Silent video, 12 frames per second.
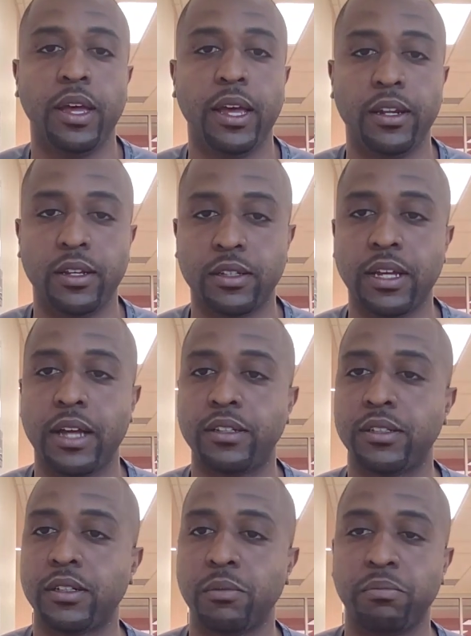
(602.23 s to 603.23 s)
And this guy
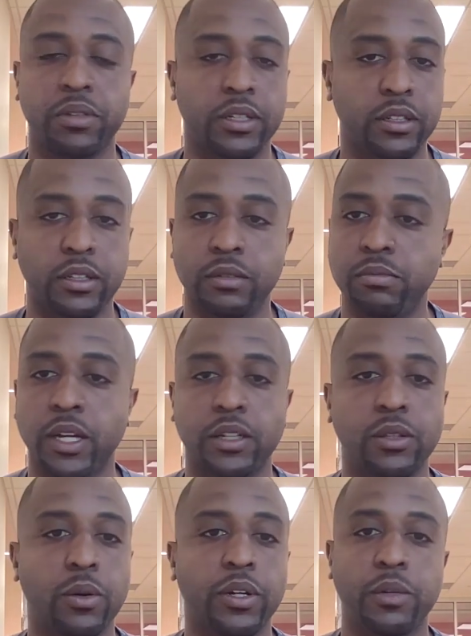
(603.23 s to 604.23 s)
just completely
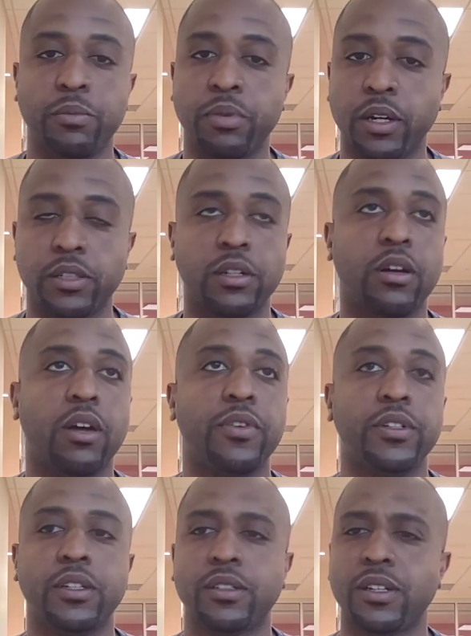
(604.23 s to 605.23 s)
ignored it. He brushed it off.
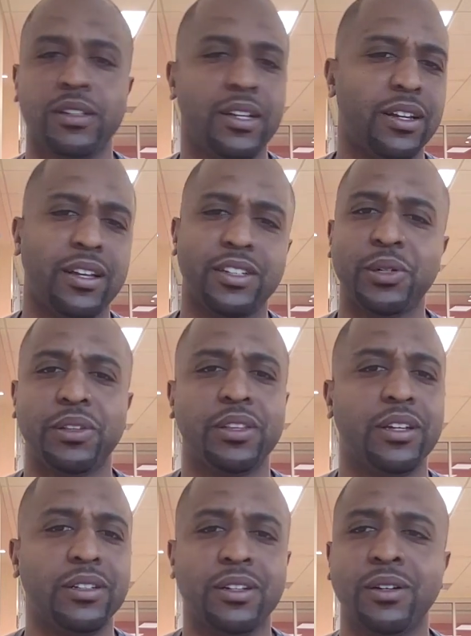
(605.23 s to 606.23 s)
He just said, yeah, that's your
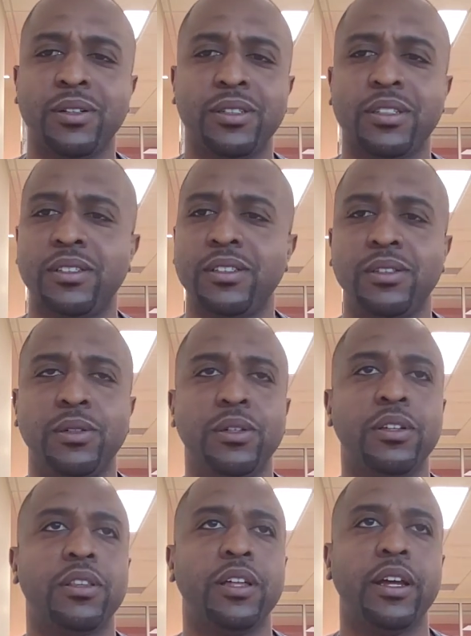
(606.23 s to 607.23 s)
thing. You know, you just do
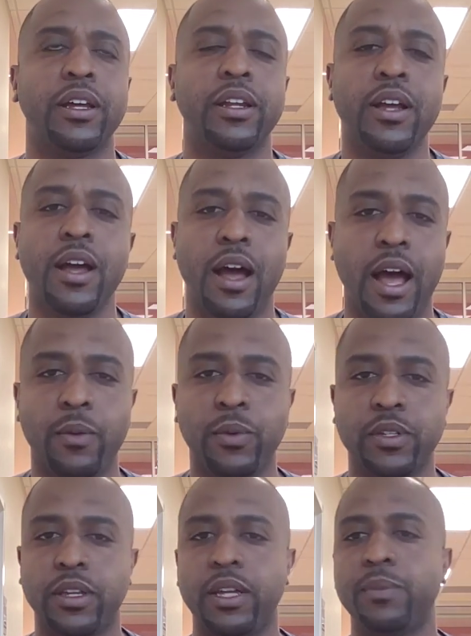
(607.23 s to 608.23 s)
your thing. And I
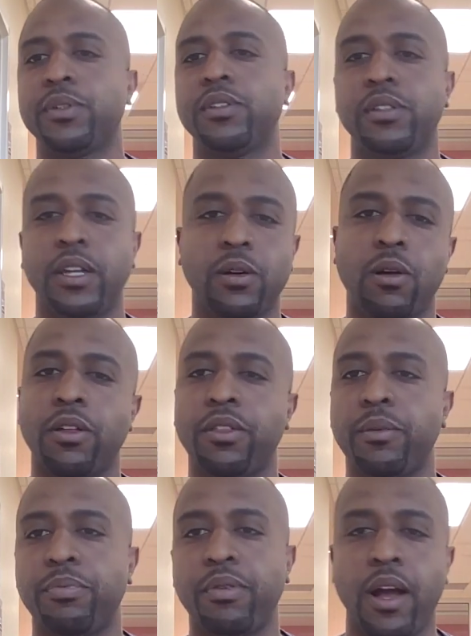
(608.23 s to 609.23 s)
was able to take all
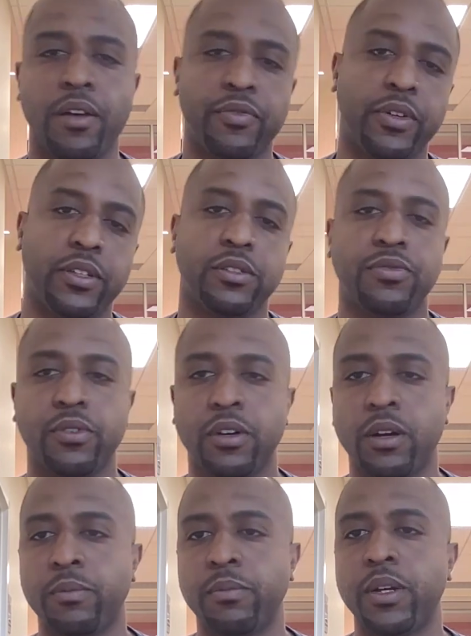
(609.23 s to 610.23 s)
the profits
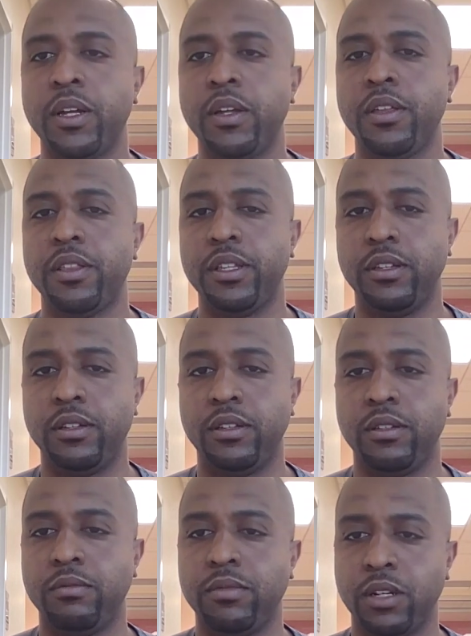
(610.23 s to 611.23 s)
from
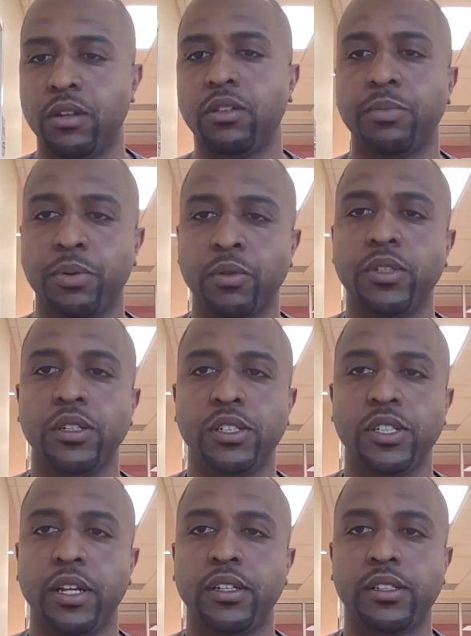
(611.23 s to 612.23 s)
the, you know, the protein
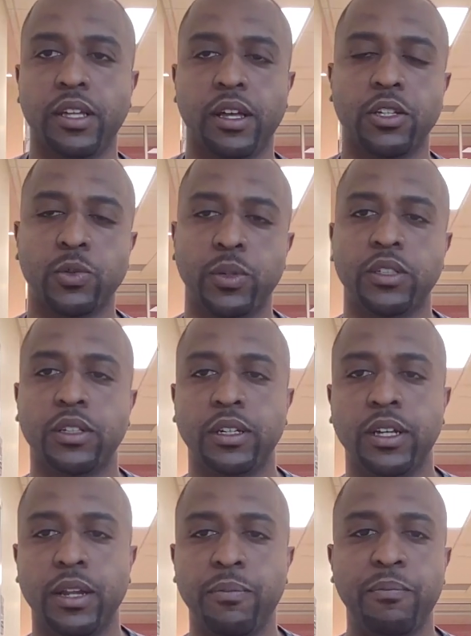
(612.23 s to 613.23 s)
shake sales, which
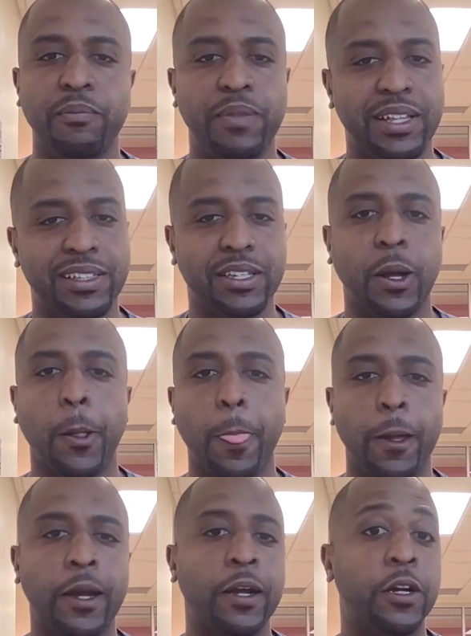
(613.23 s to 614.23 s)
again, it's a
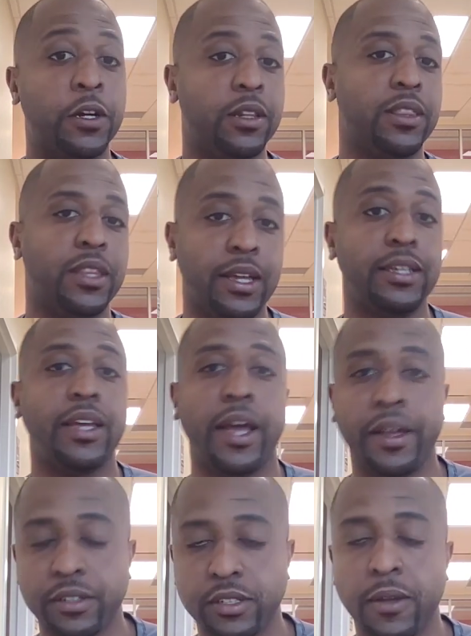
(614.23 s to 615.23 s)
good thing,
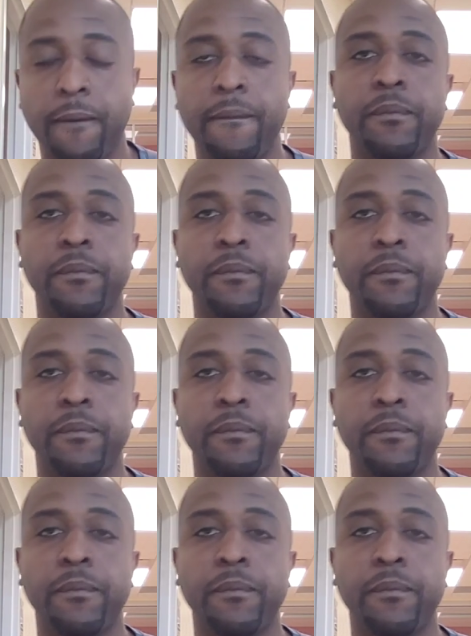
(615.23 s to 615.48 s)
yes.